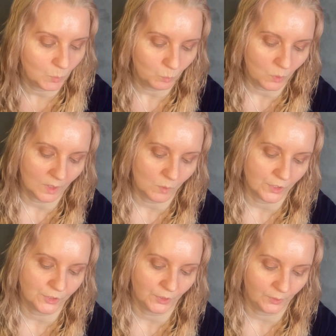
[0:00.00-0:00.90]
what I
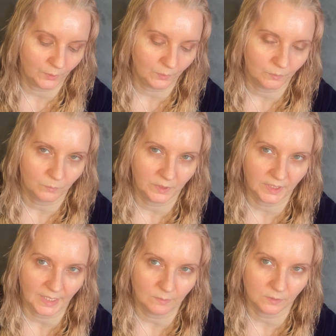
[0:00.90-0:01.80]
want to do with
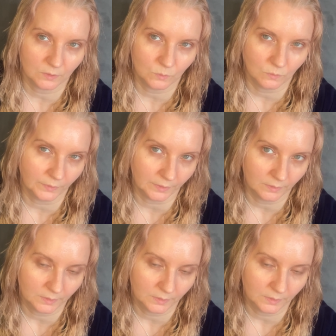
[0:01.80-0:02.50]
the outer corner.